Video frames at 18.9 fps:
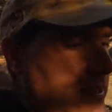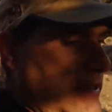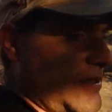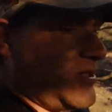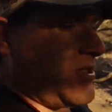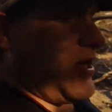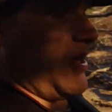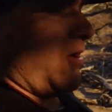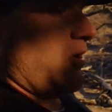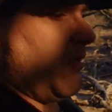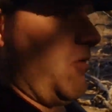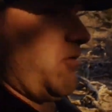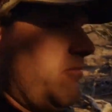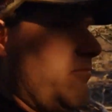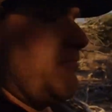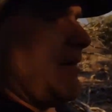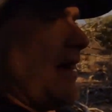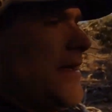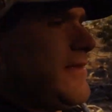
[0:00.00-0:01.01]
So
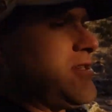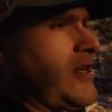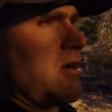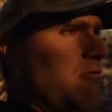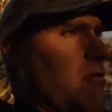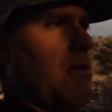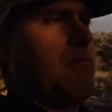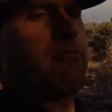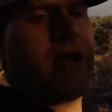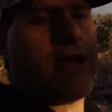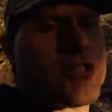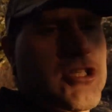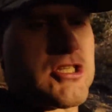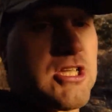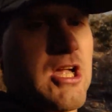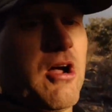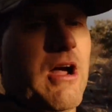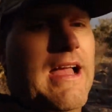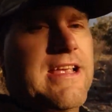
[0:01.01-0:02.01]
my general
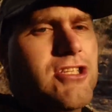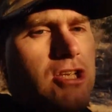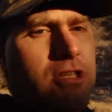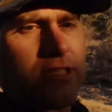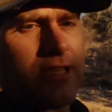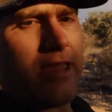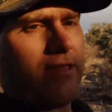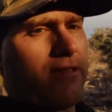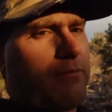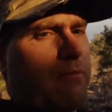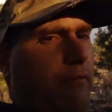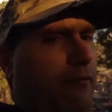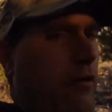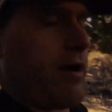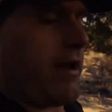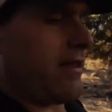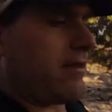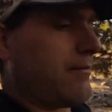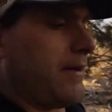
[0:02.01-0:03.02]
impressions, I should say this
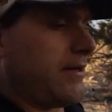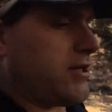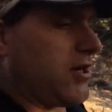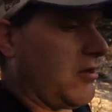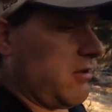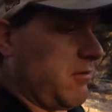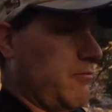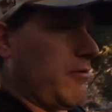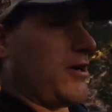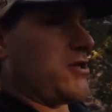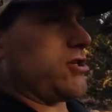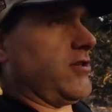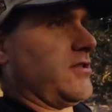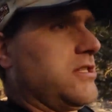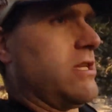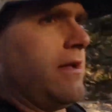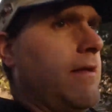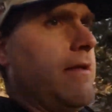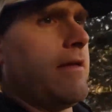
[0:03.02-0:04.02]
before I get to my general
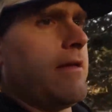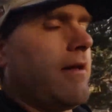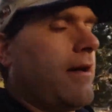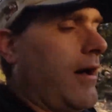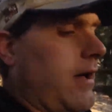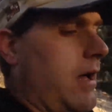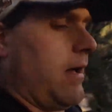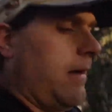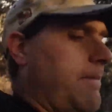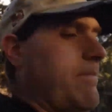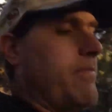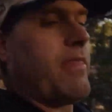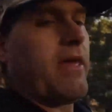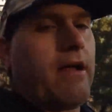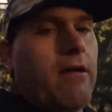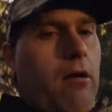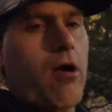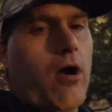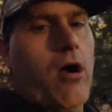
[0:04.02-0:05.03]
impressions.
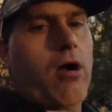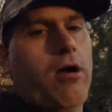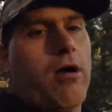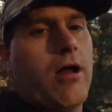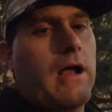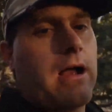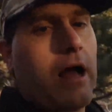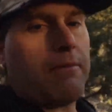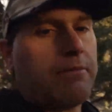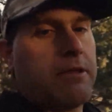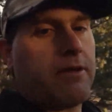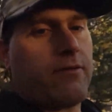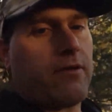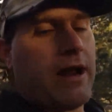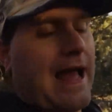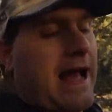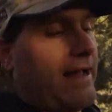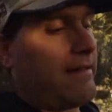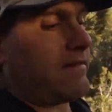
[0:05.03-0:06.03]
There are a couple
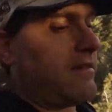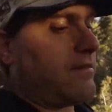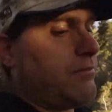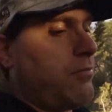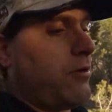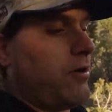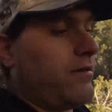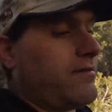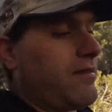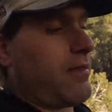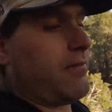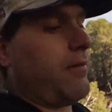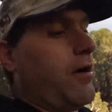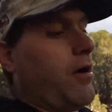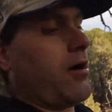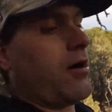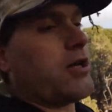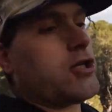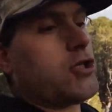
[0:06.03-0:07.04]
different access points to the
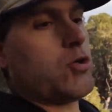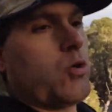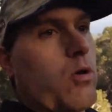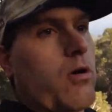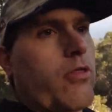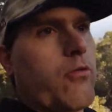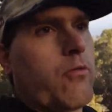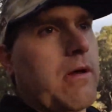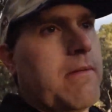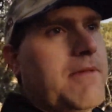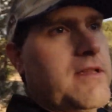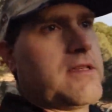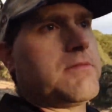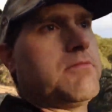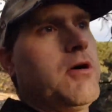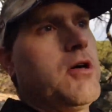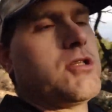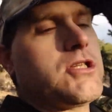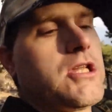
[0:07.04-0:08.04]
park. North Rim is
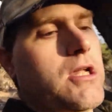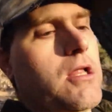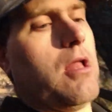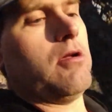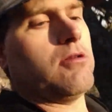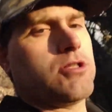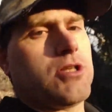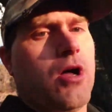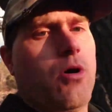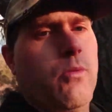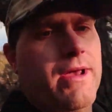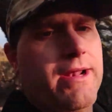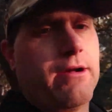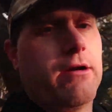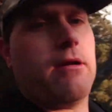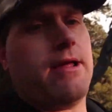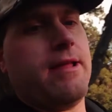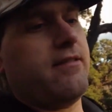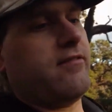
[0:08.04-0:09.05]
mostly closed all
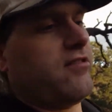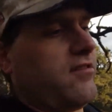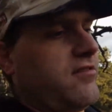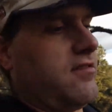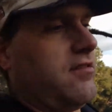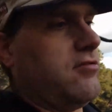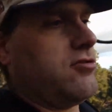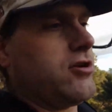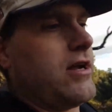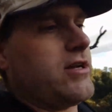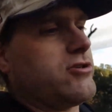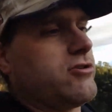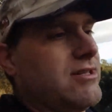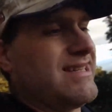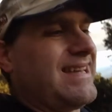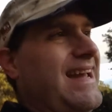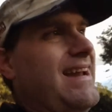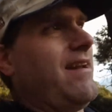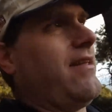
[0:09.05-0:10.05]
winter. It's just too
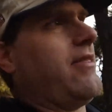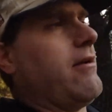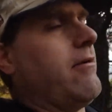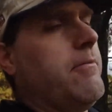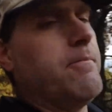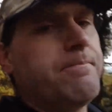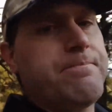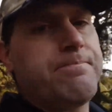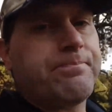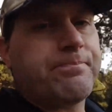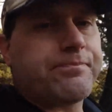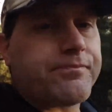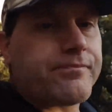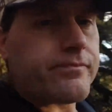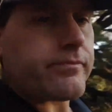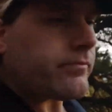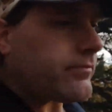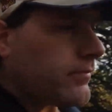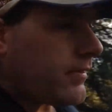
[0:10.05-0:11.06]
treacherous getting there.
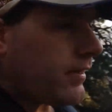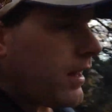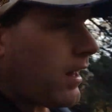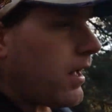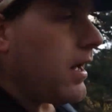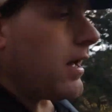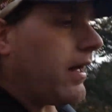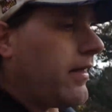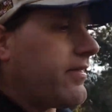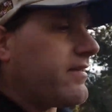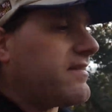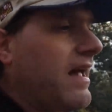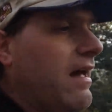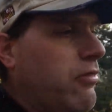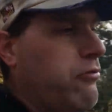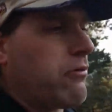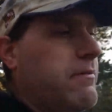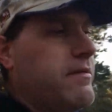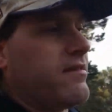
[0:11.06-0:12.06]
The
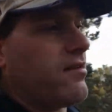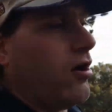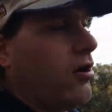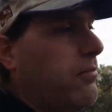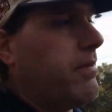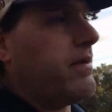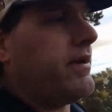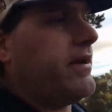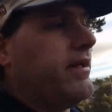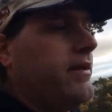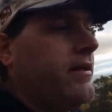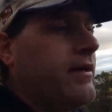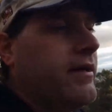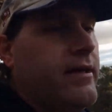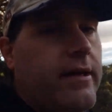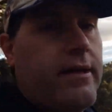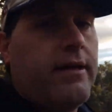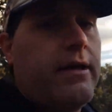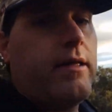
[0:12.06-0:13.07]
South Rim is open
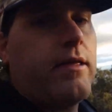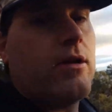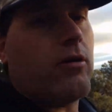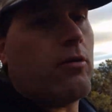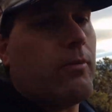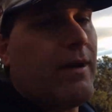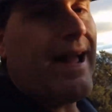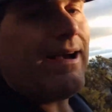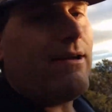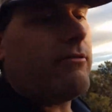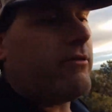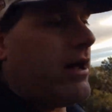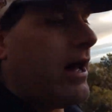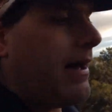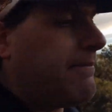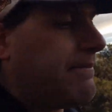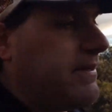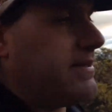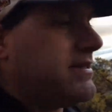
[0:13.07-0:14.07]
year-round
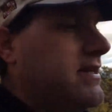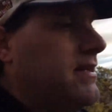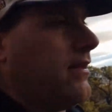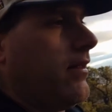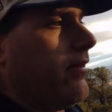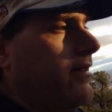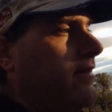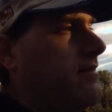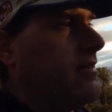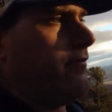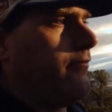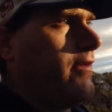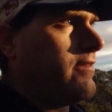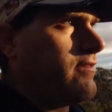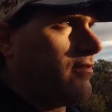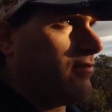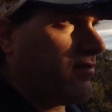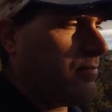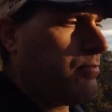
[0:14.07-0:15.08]
up until at least the
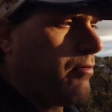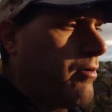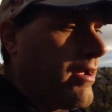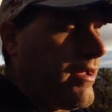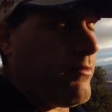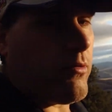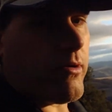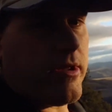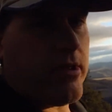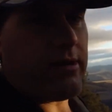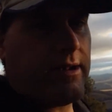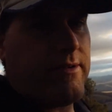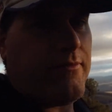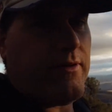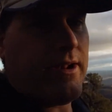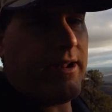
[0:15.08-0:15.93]
visitors point, where you can